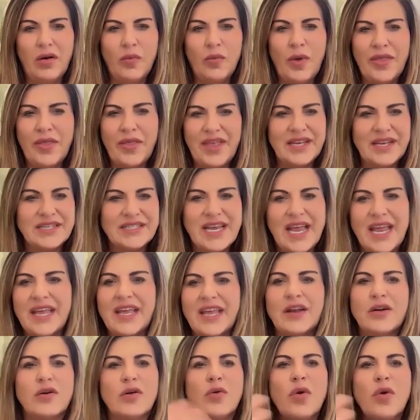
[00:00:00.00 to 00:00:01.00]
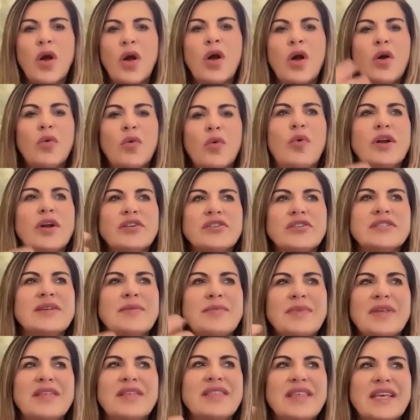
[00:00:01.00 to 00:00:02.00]
when they take it or what are
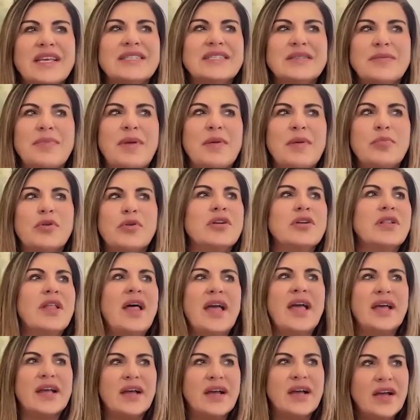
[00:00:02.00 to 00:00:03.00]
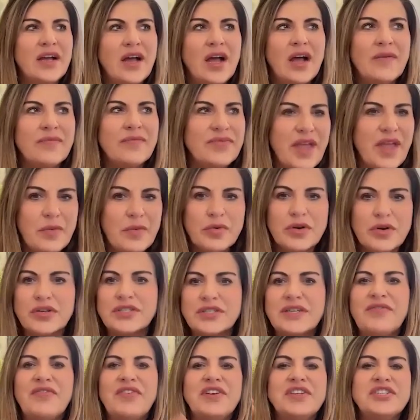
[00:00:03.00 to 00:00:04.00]
some of the things that people are like they were
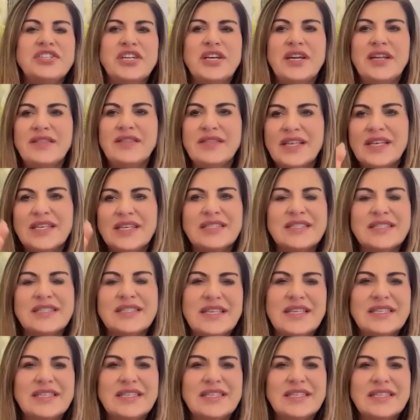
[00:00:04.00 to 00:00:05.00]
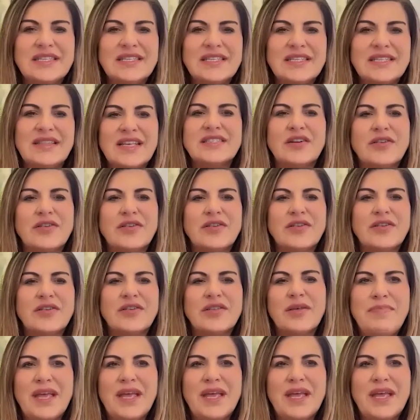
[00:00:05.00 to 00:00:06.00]
deficient in this this and this
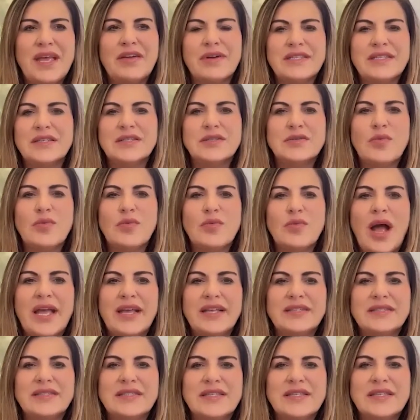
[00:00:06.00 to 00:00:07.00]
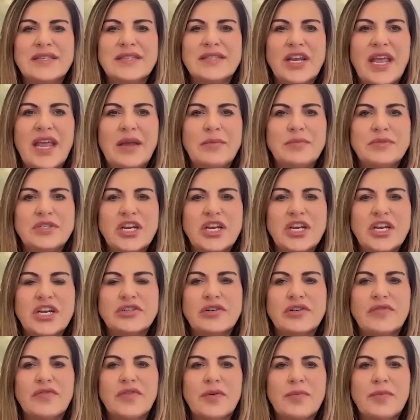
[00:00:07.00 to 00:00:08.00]
are the big reasons why it's such a game
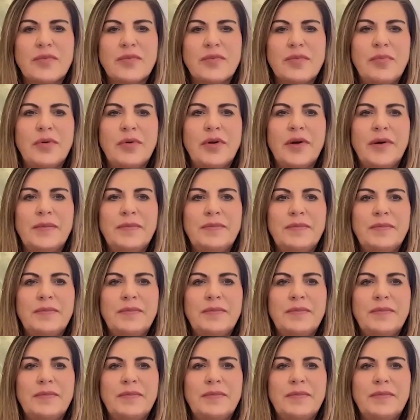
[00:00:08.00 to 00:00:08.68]
changer for people